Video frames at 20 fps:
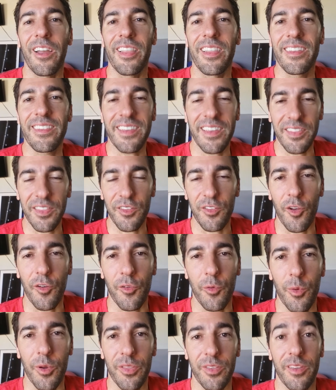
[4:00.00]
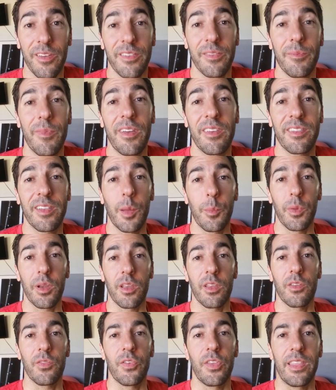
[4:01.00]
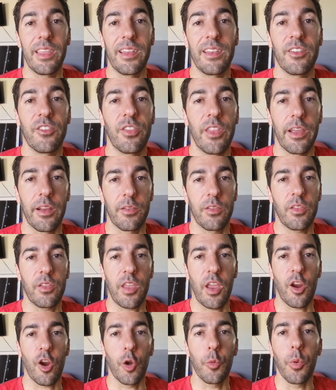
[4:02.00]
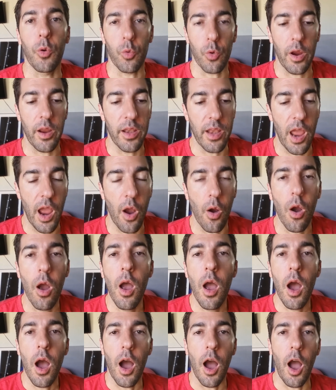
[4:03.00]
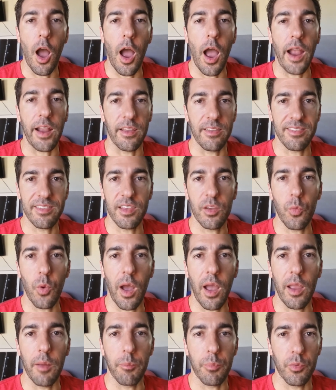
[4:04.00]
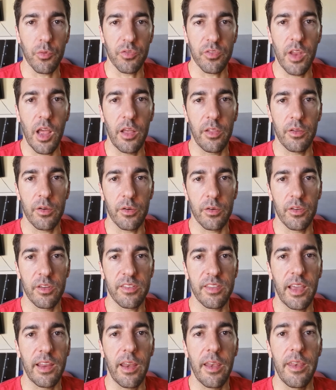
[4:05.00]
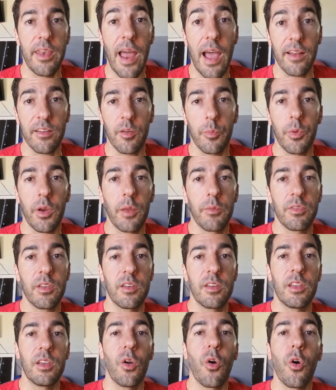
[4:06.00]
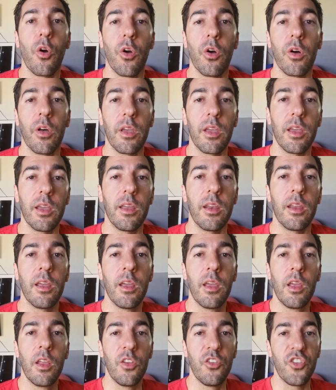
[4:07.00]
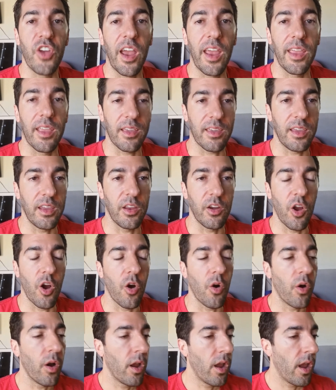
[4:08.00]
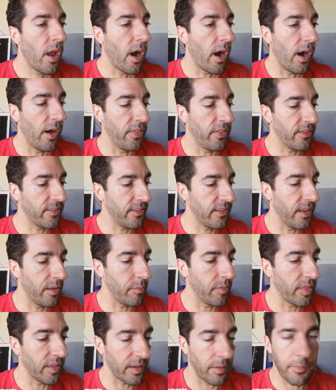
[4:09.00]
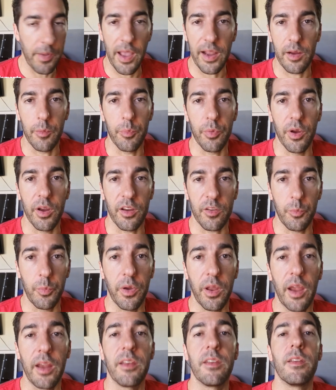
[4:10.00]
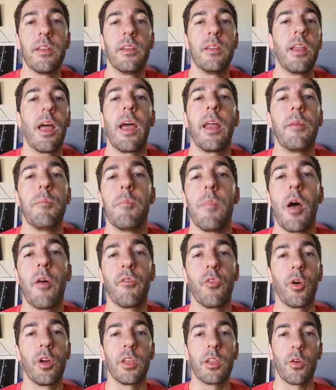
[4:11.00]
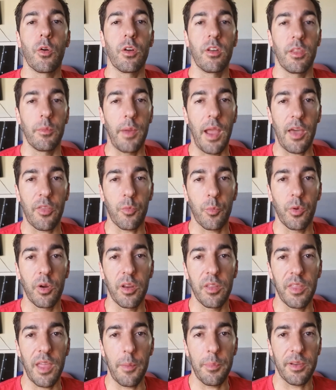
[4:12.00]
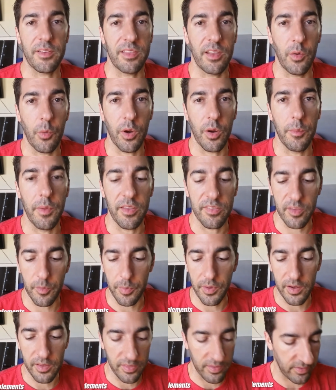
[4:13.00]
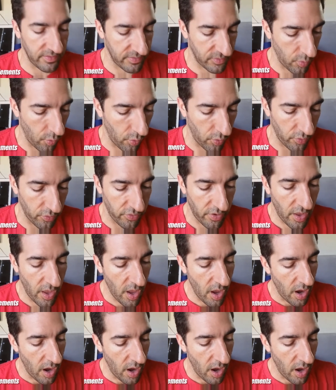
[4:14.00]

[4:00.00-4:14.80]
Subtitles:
right, let's get this over with because my stomach is feeling terrible right now. I can see why Bruce Neller decided not to put MCT oil in Giant Keto. This has hit me like a bag of bricks, but I'm avoiding going to the bathroom or any of that because I didn't want to mess up any of these scores.